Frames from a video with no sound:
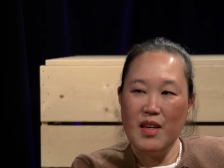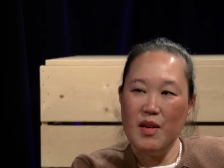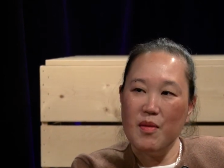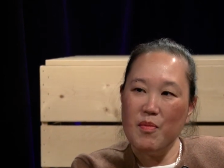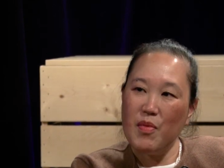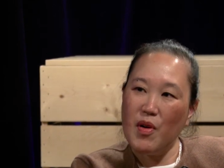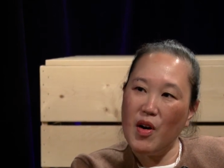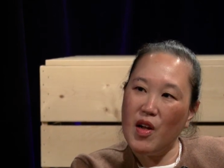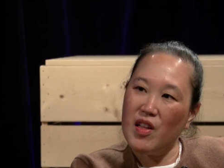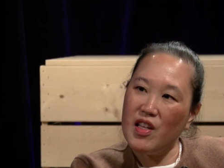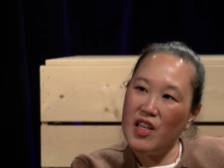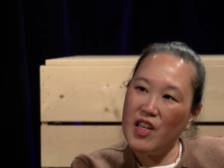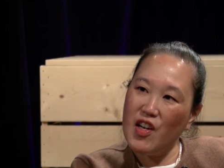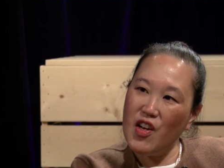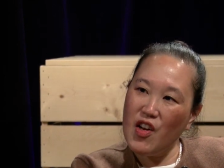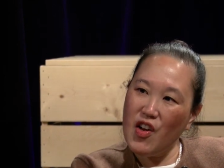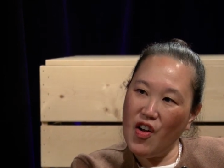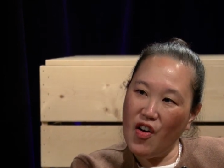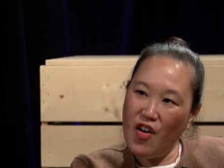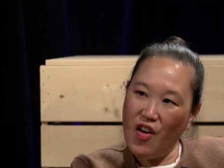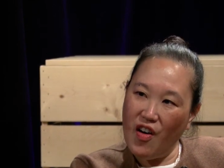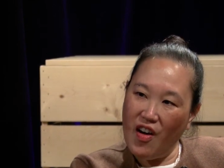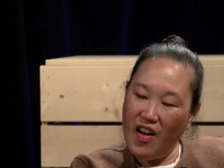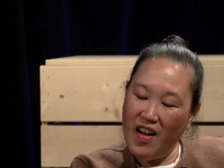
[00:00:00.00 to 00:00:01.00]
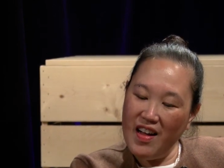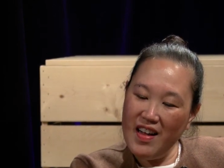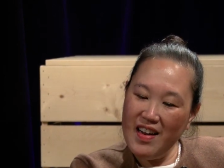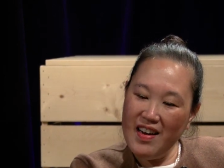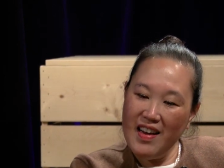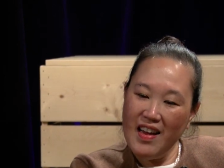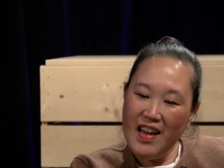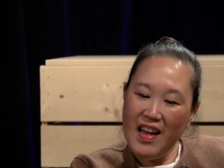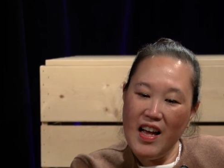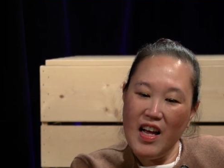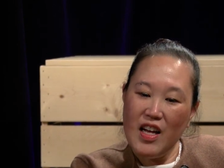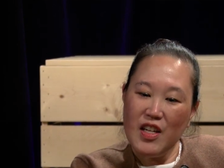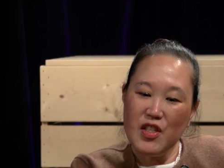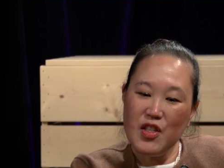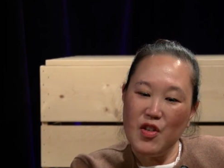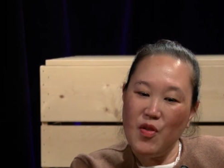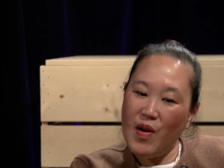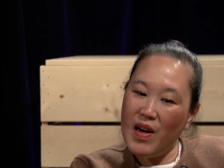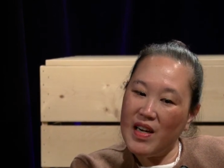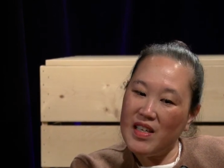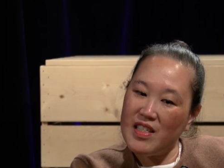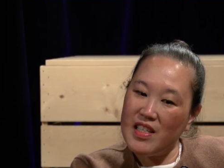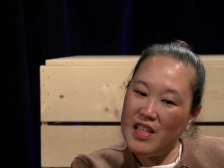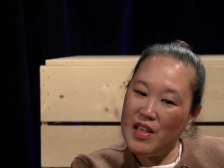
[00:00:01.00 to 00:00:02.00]
probably not. So
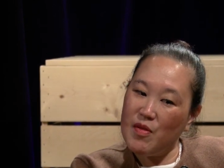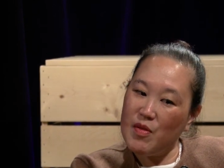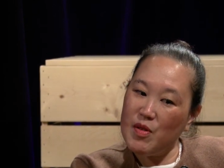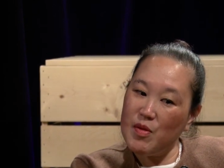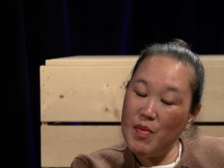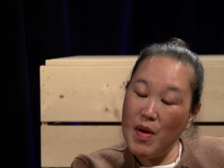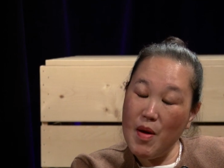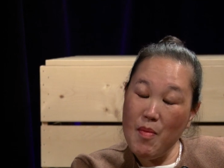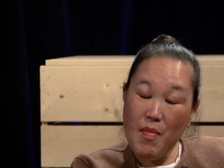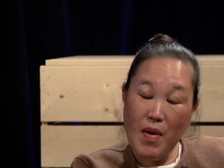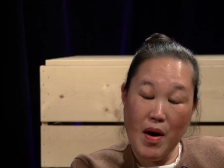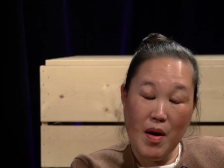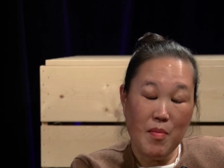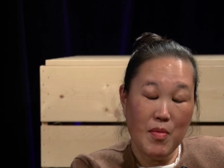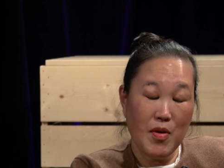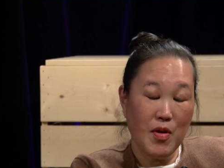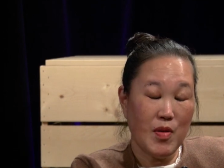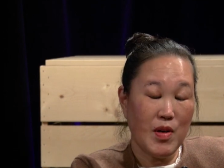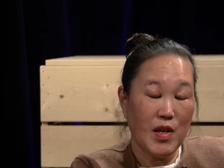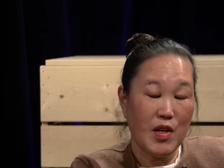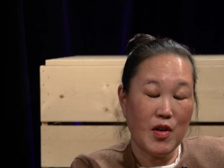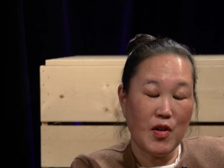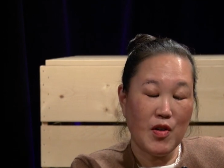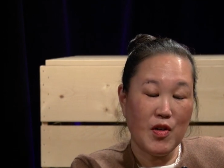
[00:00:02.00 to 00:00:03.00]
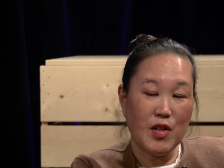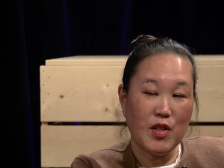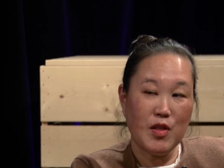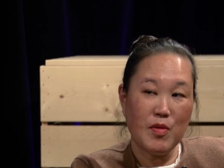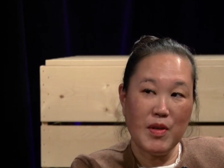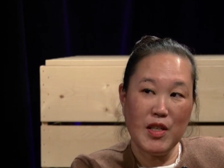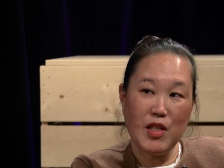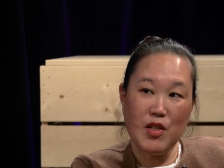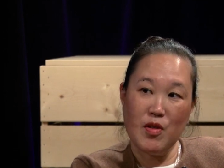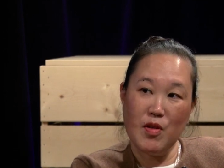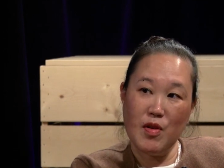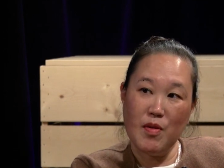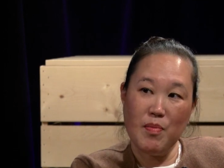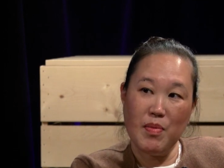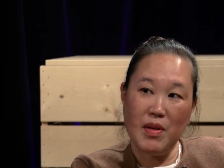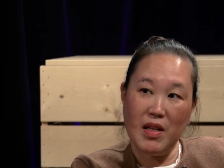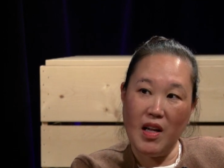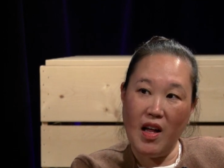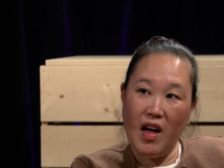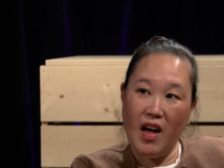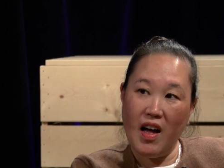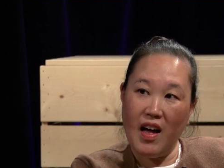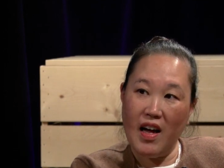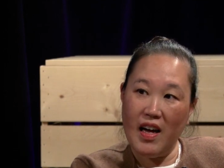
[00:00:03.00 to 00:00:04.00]
actually it was my mom who encouraged me to
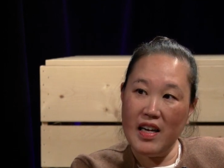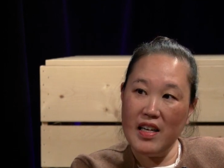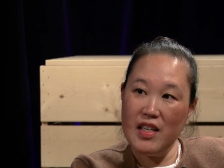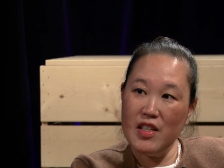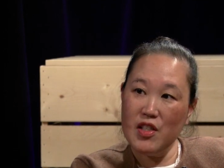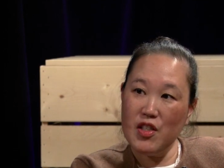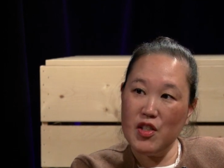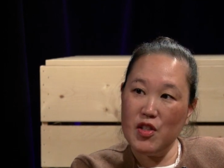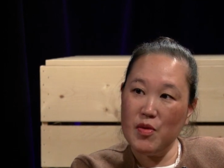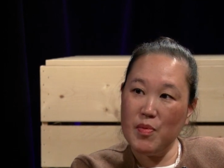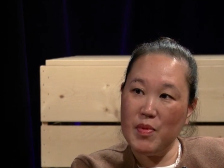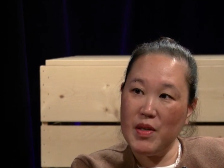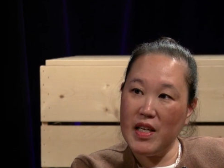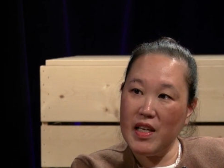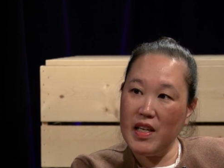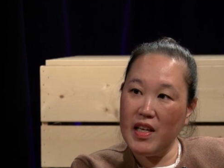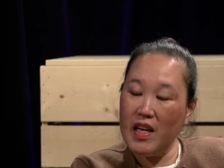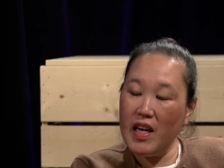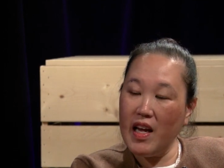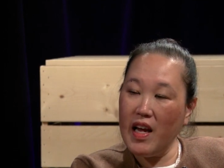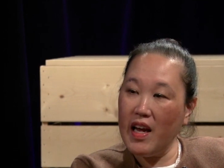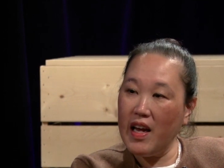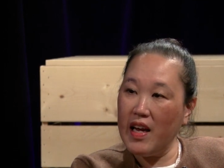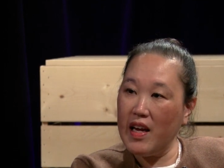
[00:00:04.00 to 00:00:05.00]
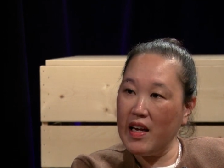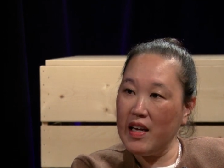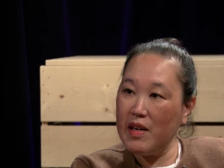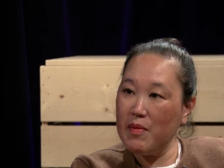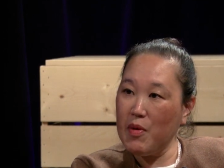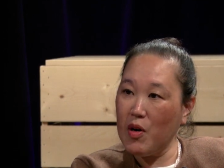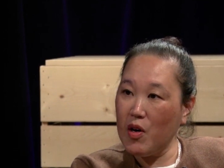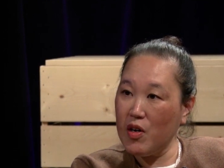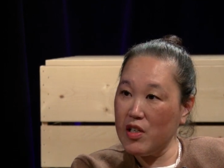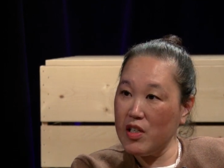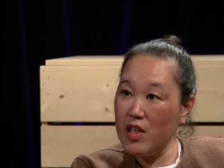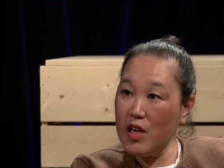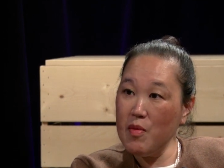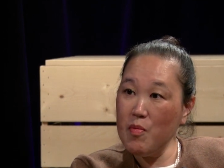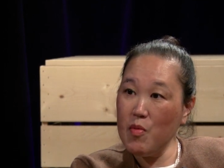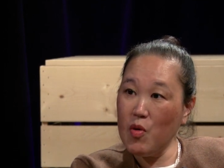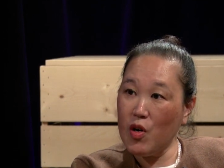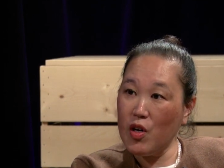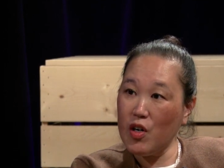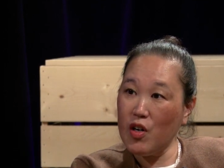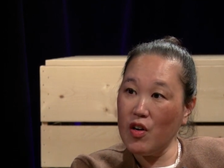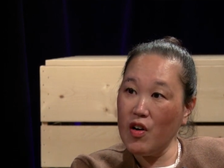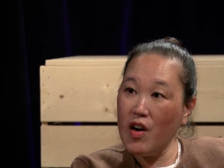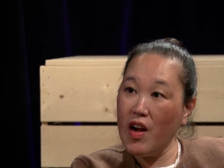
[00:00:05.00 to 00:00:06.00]
apply to be a part-time
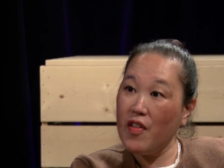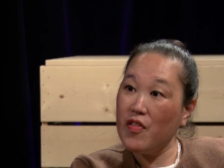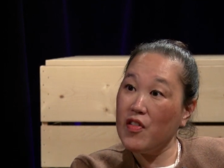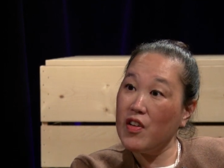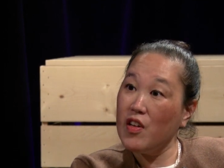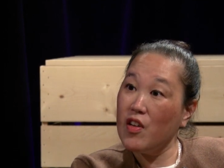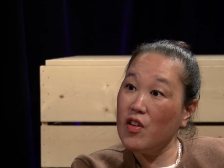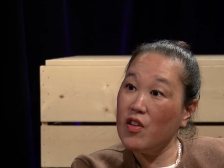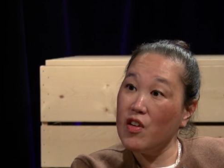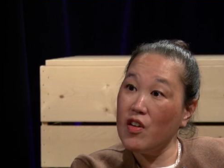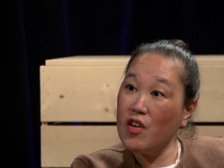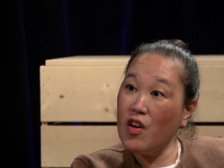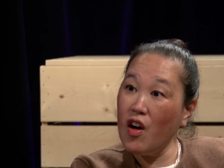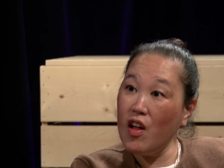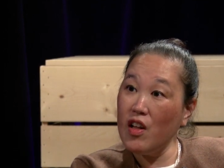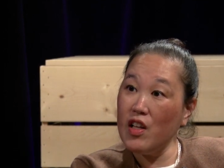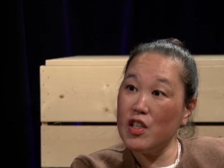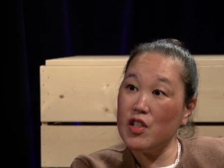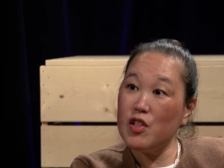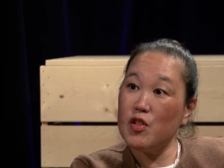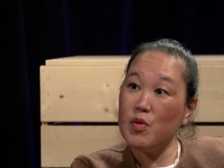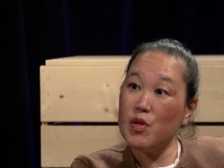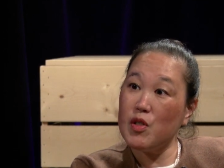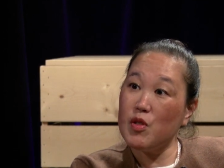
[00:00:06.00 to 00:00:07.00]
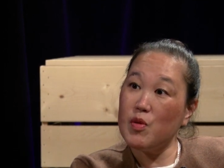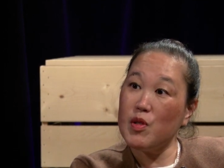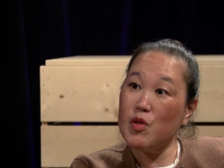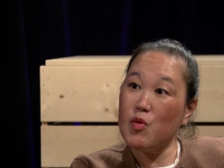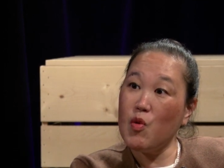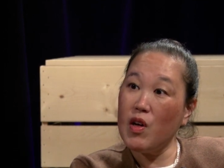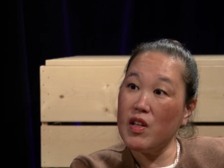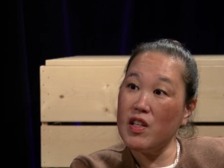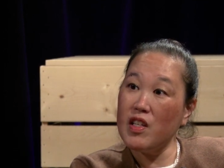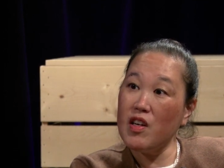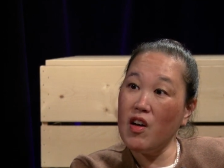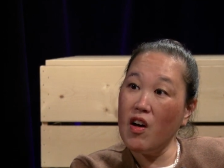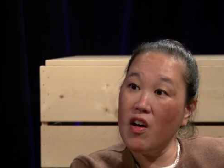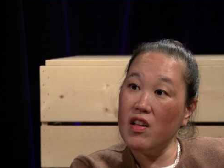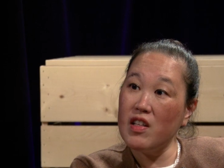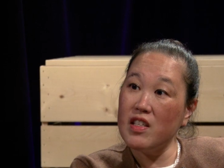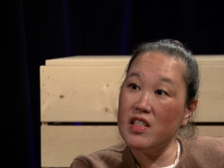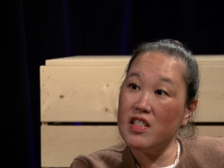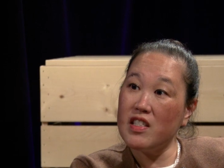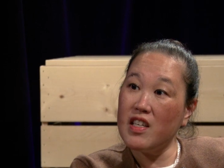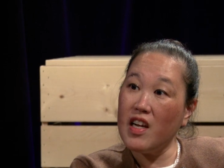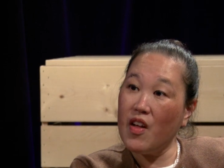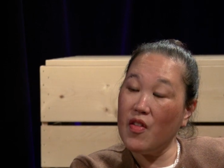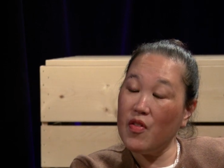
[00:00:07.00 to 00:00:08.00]
worker at the local college, which was Kwantlen
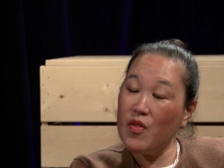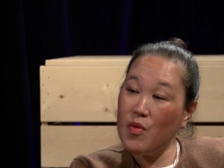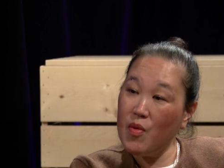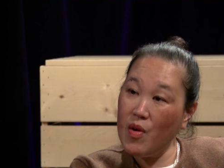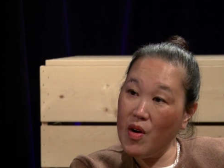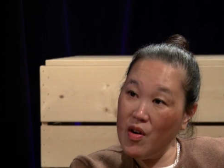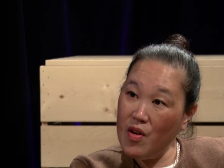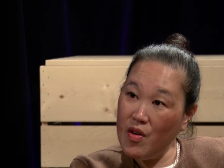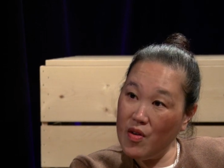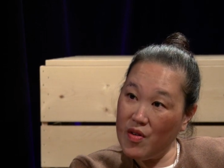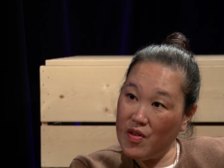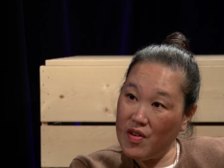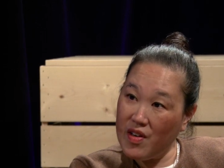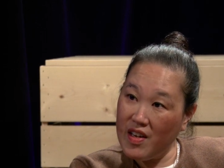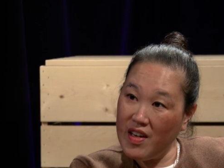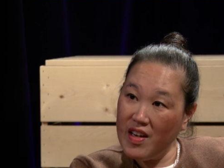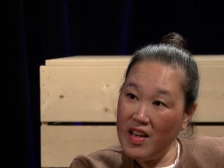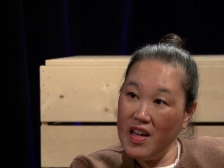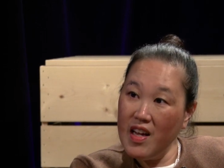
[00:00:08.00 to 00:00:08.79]
College down the road.